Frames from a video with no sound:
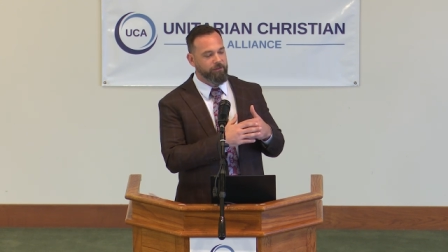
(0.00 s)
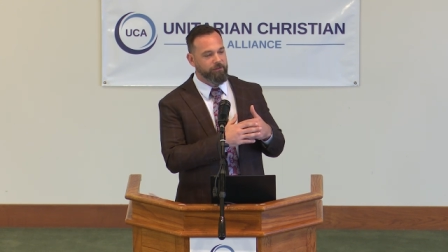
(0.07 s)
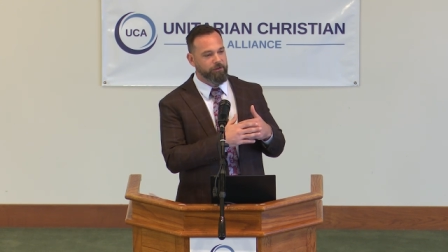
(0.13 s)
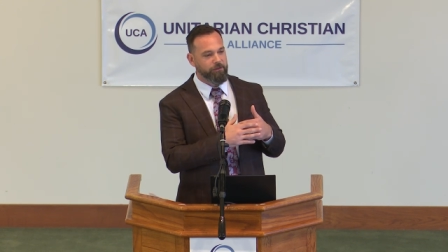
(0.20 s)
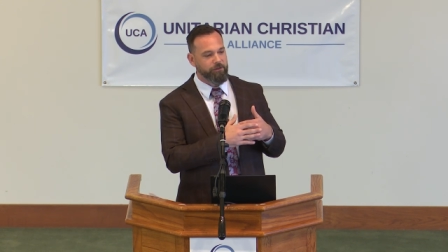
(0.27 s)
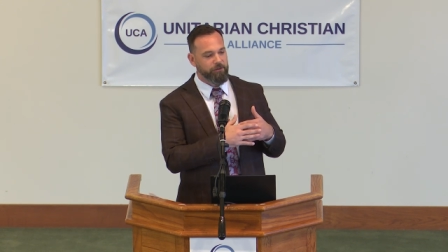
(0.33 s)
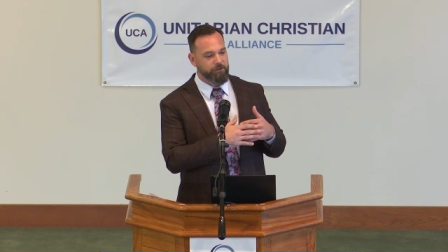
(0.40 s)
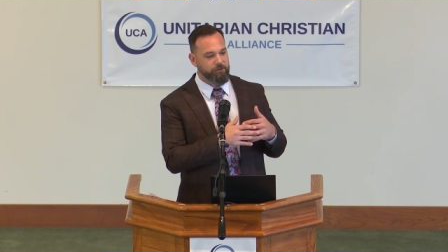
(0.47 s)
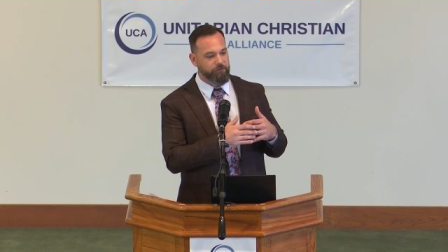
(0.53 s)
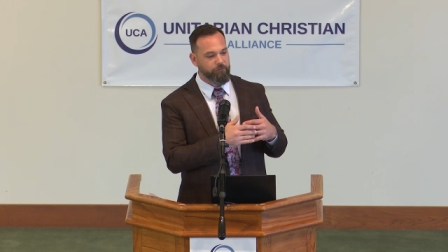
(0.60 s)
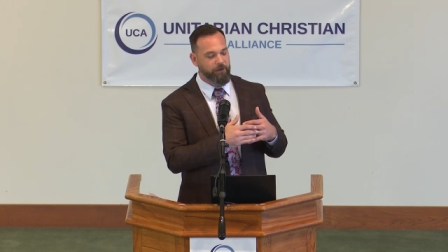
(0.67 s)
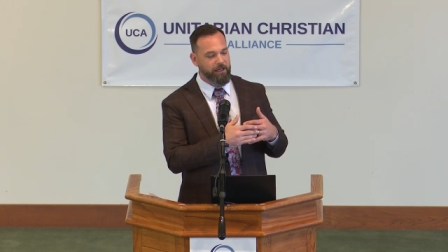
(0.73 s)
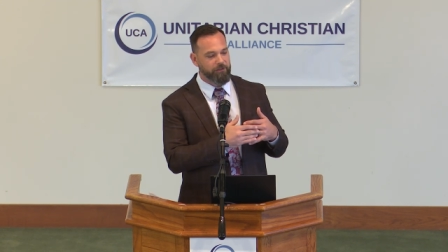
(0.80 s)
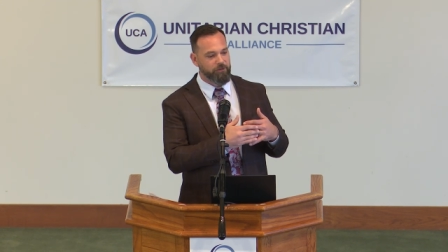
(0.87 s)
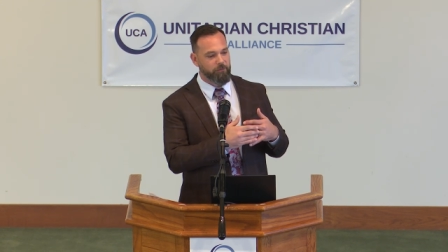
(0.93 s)
the, the, the
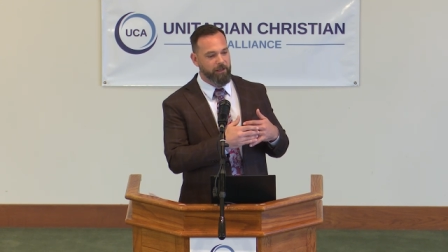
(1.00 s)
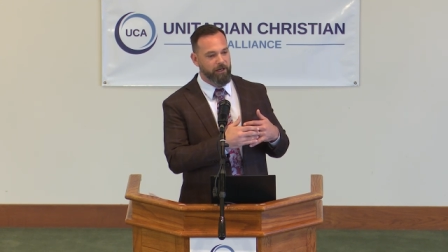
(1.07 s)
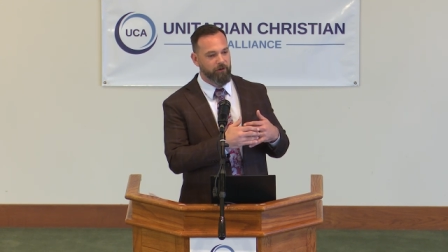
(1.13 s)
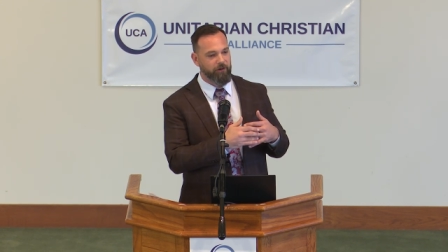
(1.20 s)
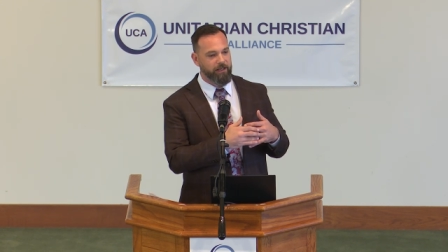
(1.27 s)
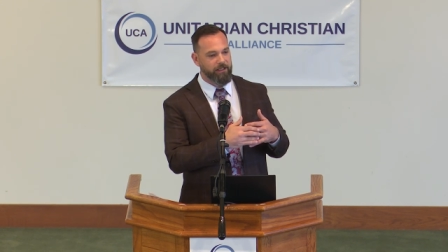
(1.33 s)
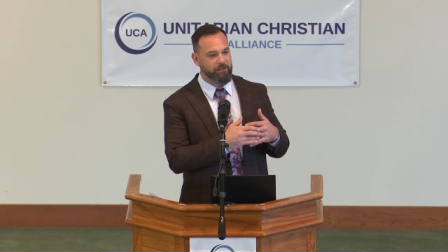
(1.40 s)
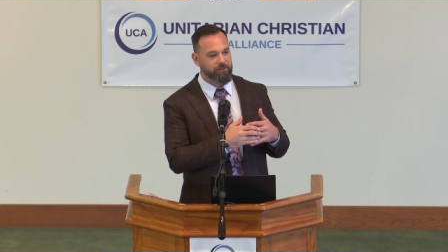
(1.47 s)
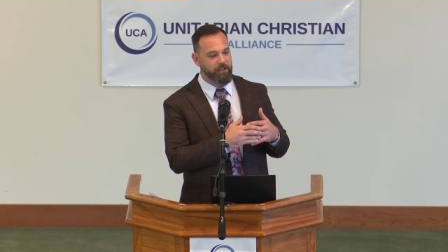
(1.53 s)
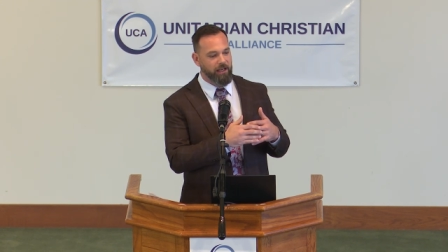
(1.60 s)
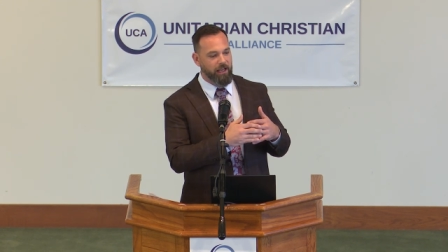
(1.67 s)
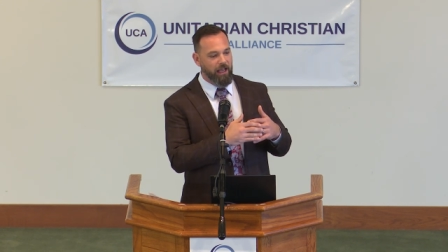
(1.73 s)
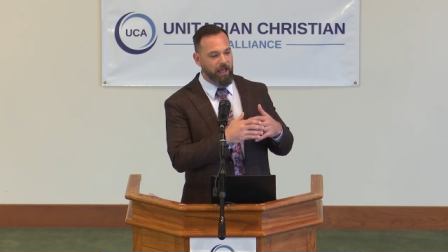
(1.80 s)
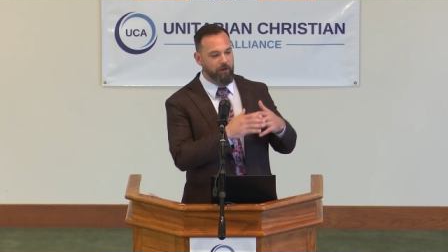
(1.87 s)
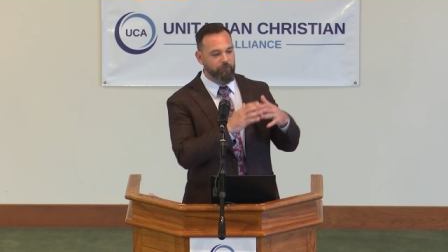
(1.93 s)
fact of the matter is,
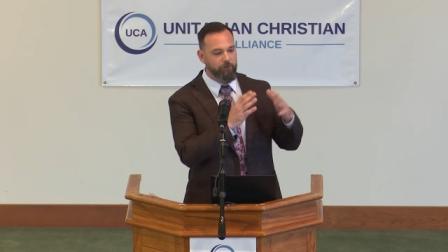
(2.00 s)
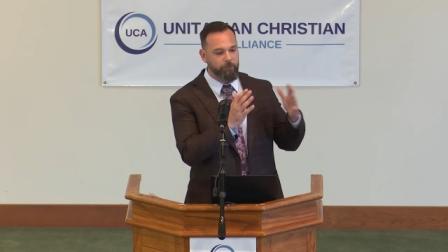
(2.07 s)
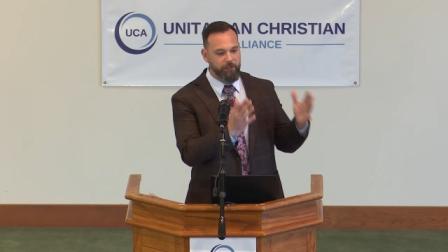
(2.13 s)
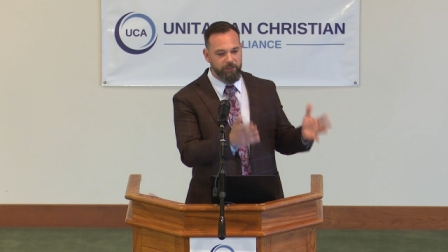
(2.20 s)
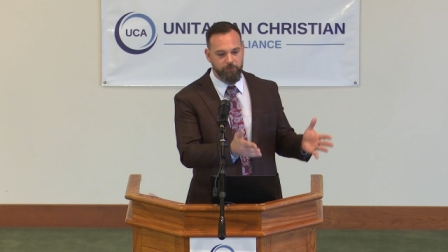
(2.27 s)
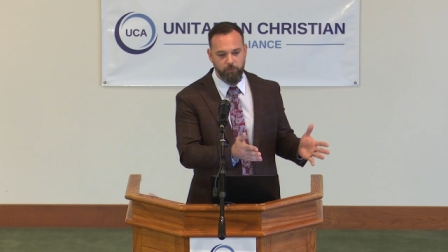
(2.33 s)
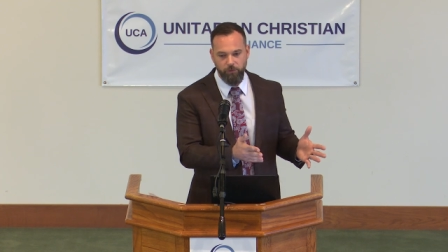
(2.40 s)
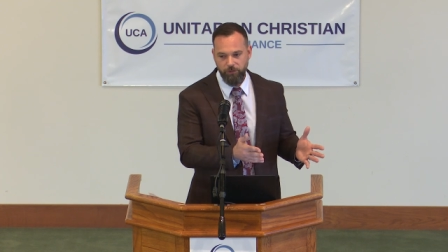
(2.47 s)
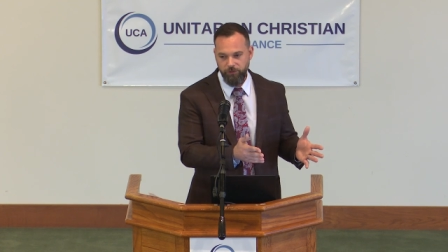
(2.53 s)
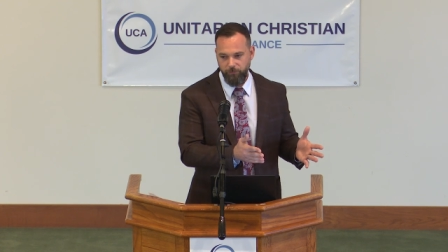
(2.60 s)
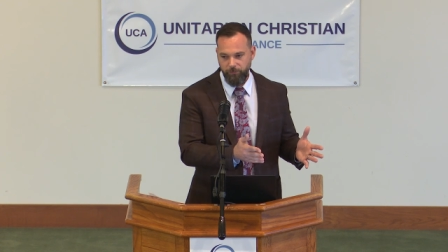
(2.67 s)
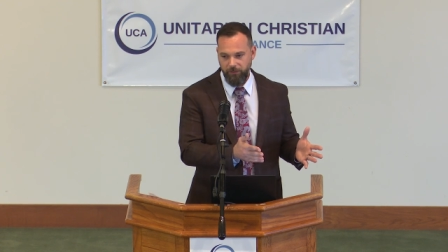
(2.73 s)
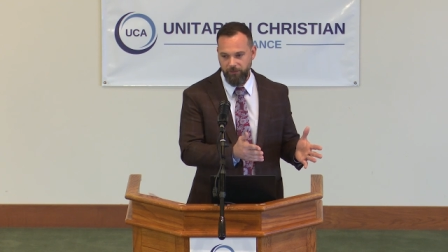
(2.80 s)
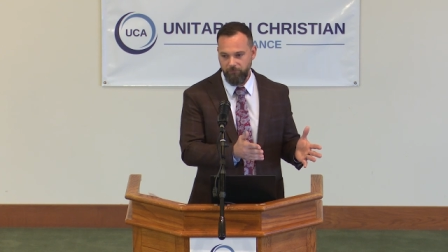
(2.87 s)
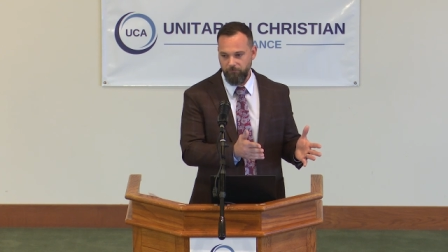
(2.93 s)
everybody's
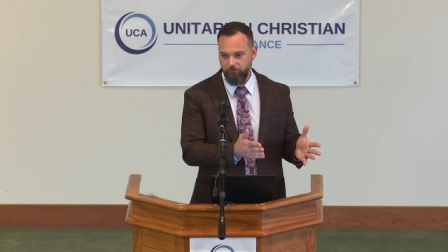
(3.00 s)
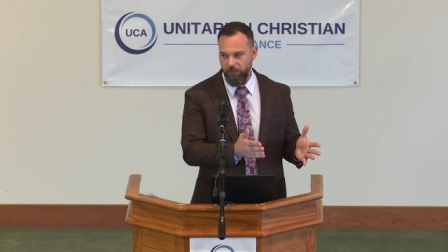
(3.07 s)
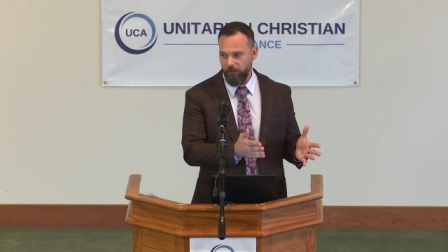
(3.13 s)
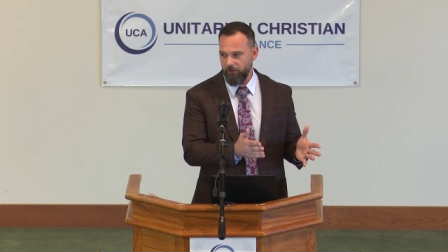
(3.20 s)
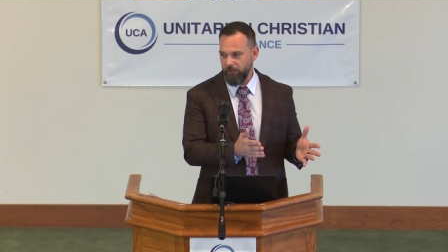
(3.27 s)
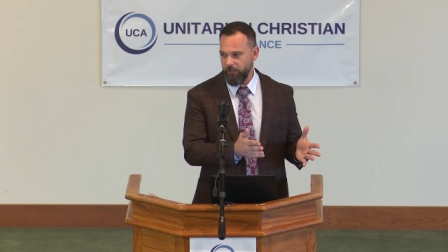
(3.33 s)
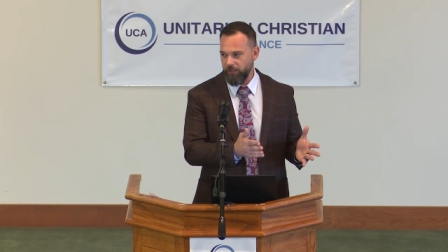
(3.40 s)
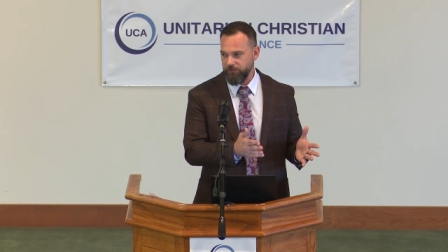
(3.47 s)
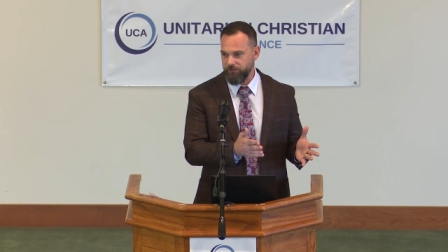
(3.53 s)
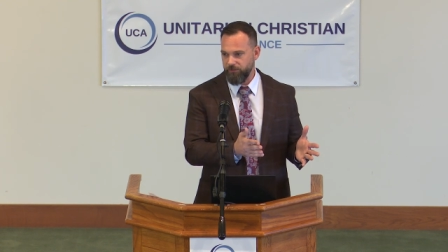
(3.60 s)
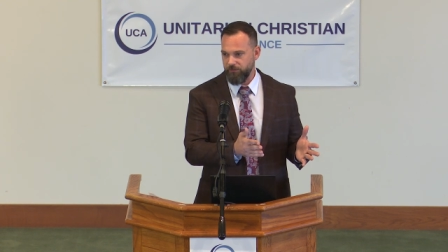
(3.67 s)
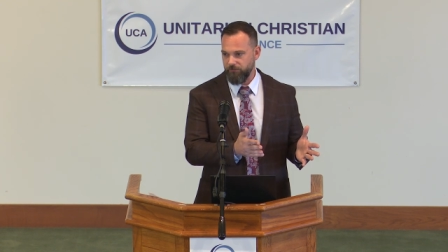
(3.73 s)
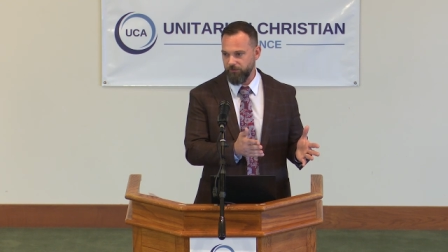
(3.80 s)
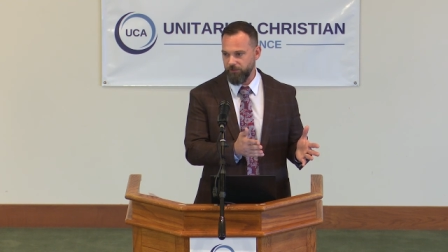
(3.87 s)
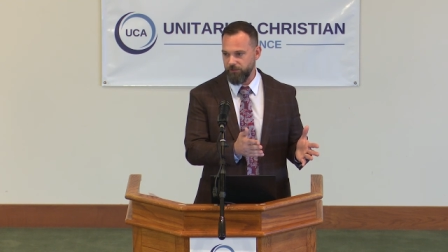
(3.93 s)
worshiping Mary as
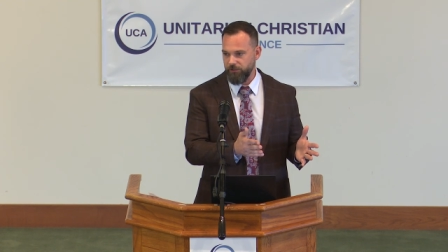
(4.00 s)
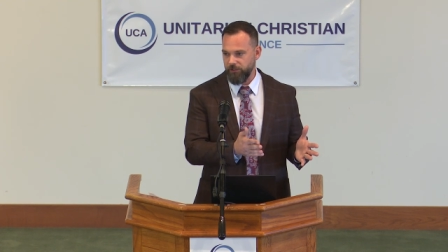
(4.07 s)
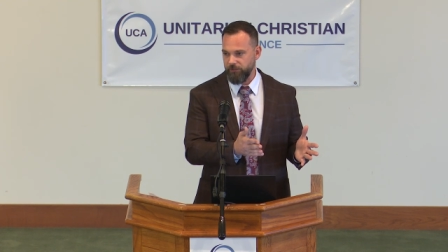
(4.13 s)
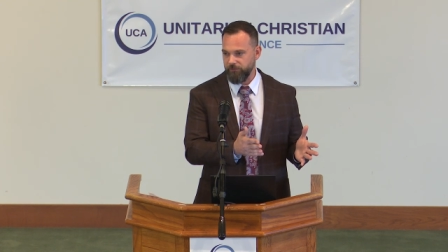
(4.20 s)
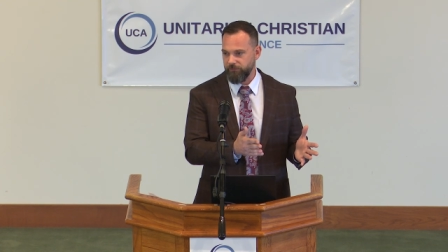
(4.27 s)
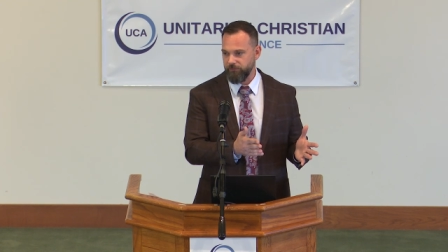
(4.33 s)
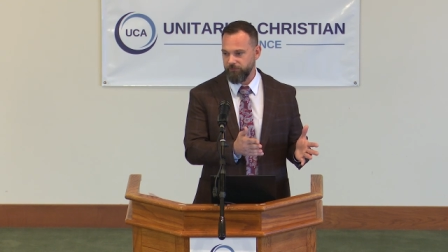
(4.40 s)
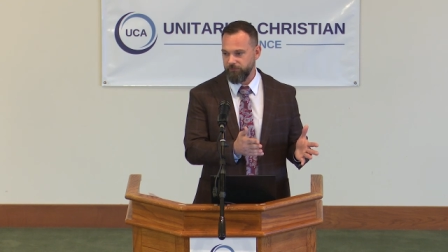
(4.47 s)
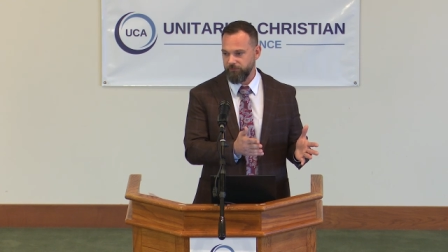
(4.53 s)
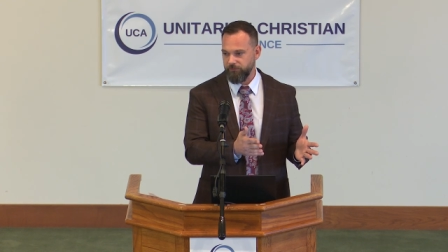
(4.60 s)
the Virgin.